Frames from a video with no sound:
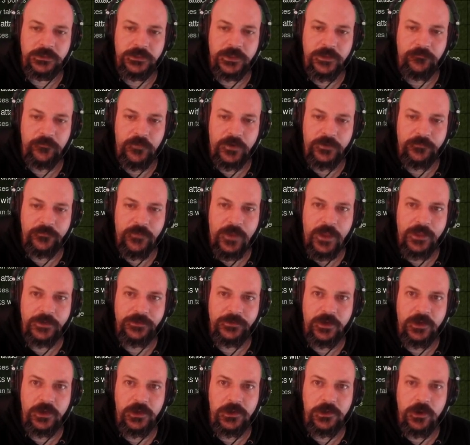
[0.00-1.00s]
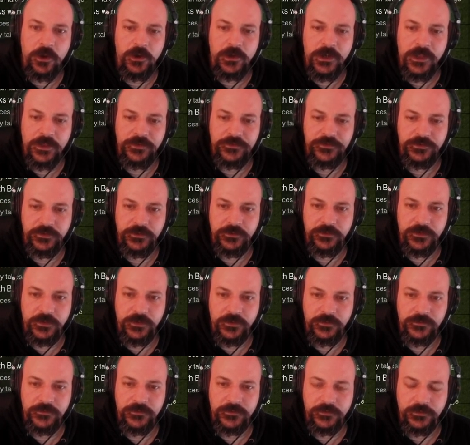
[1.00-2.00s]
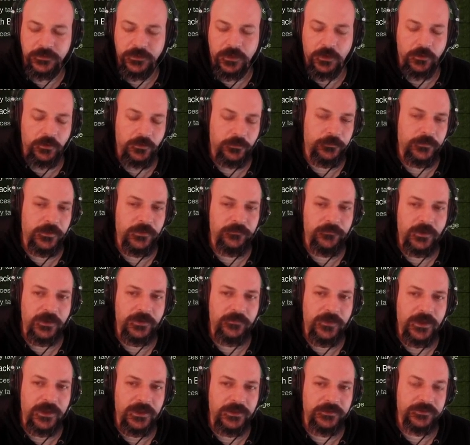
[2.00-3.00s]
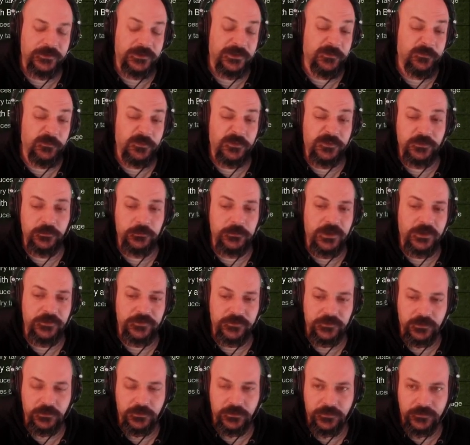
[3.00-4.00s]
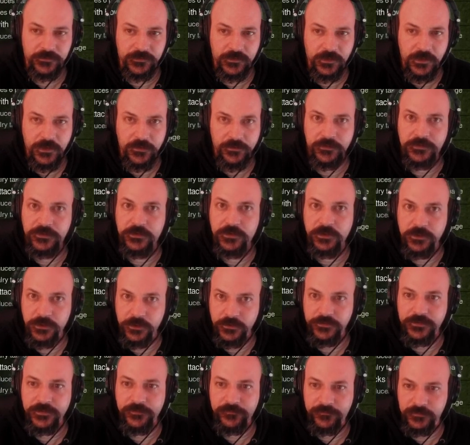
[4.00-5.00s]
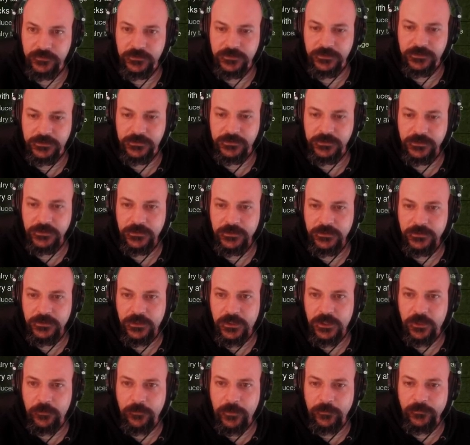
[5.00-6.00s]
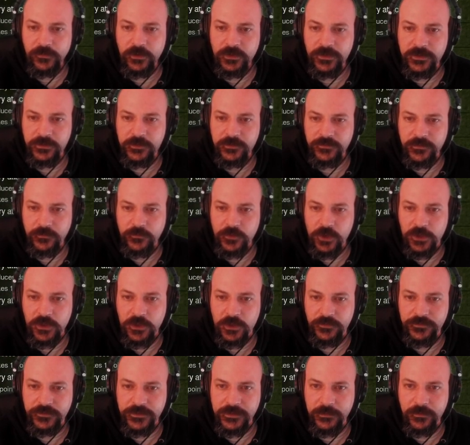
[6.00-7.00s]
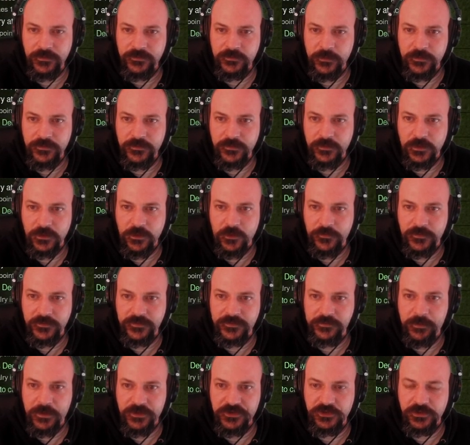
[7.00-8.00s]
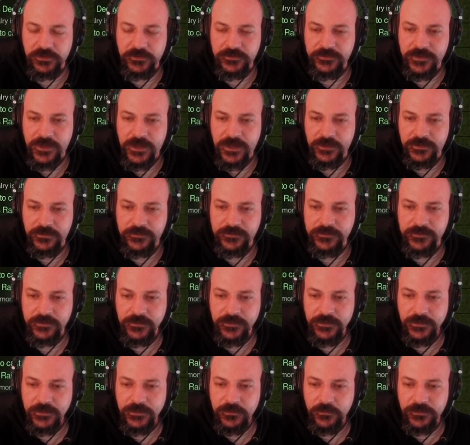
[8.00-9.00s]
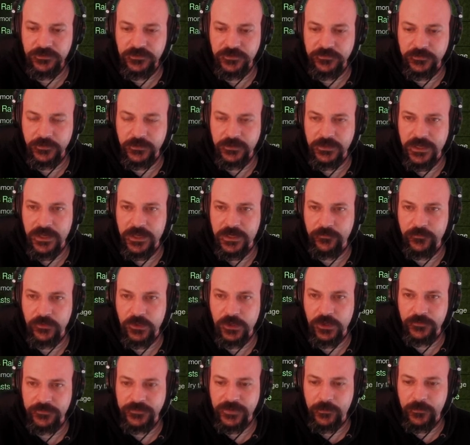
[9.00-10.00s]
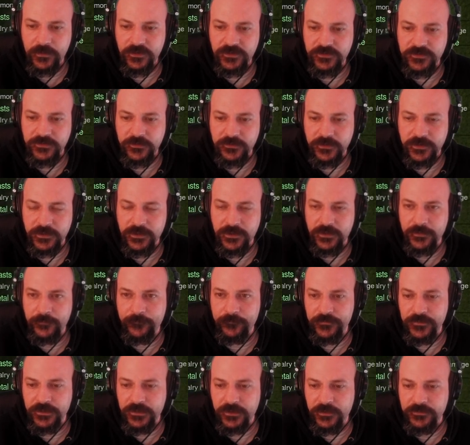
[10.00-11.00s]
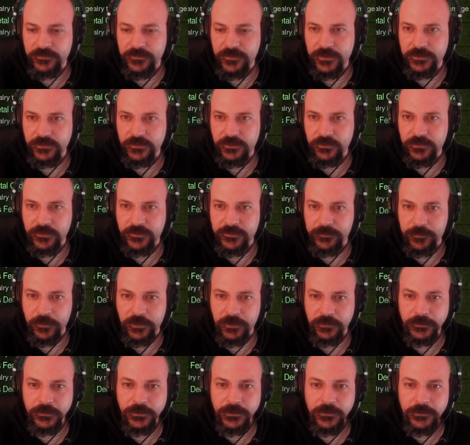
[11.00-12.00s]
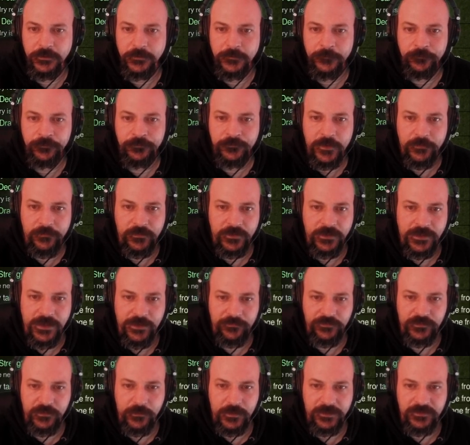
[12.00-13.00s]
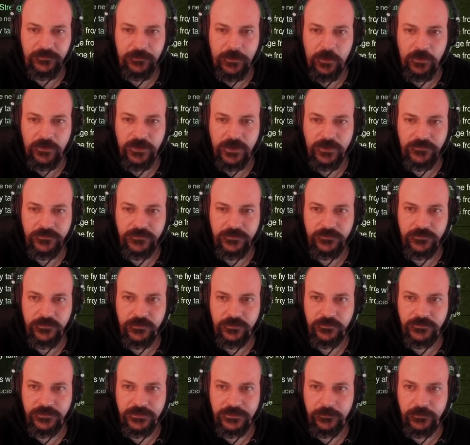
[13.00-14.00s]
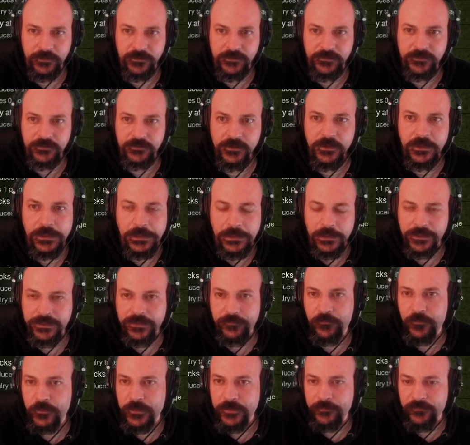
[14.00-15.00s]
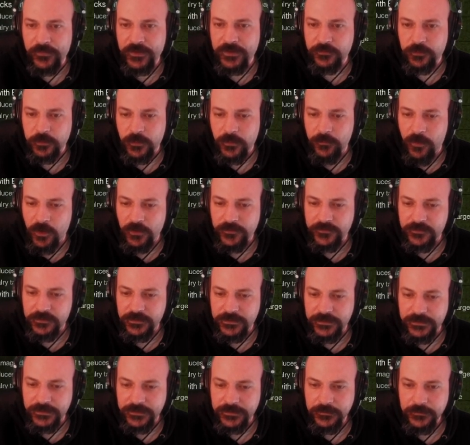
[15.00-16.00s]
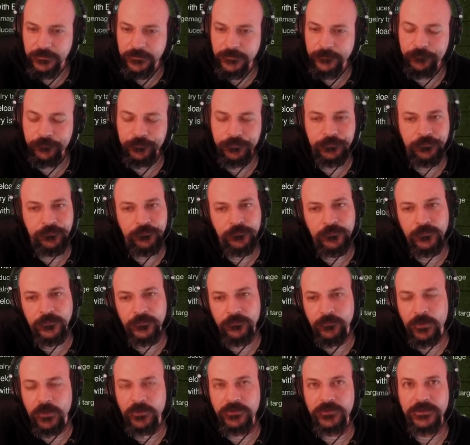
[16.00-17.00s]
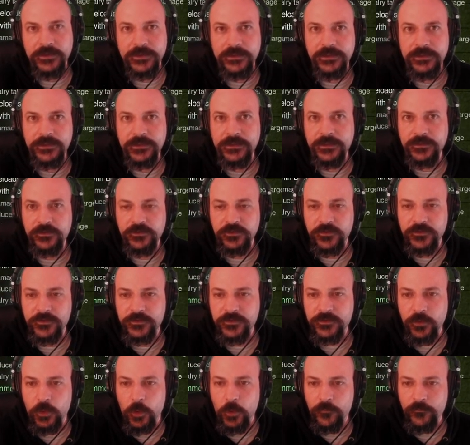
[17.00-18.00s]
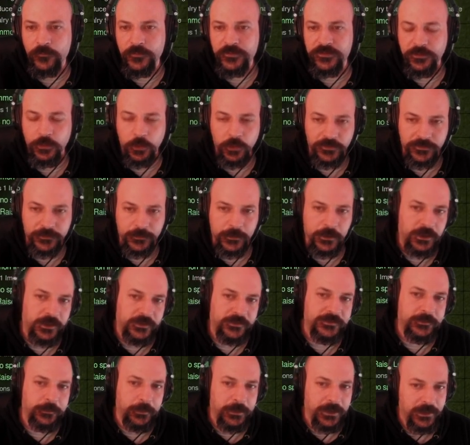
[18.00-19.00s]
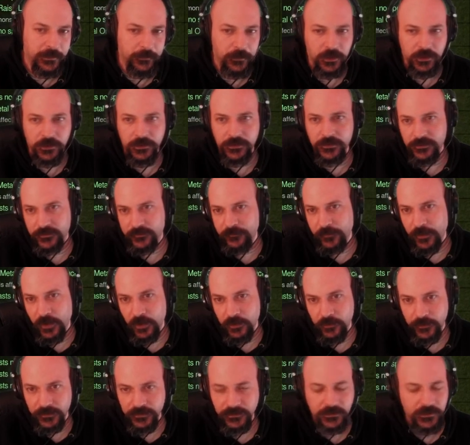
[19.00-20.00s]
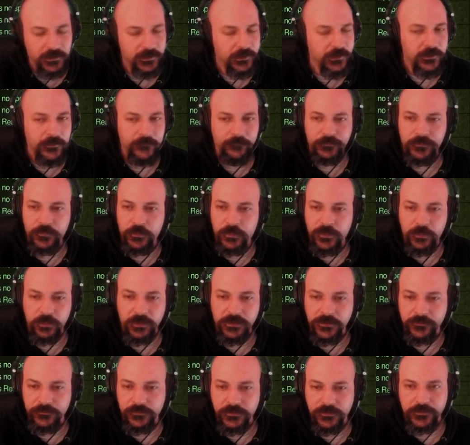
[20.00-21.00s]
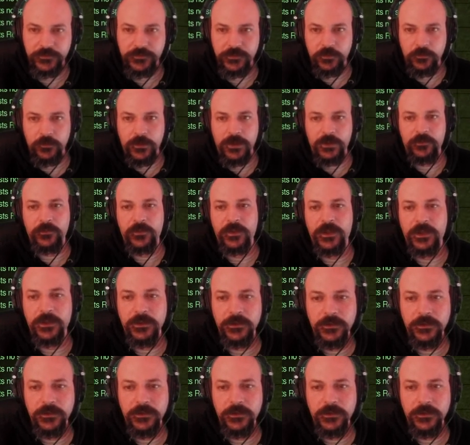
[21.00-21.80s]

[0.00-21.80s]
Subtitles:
If I'd have had a lot less units, you know, if I'd have had even some less units, this could have gone differently. I'm lucky because I've got a lot of demons with a lot of these special attacks, which are doing a hell of a lot of damage to their, you know, to their units. But if I didn't have so many spellcasters and those demons, like if these were mostly just sort of swordsmen and spearmen and bowmen, we wouldn't have done so well there.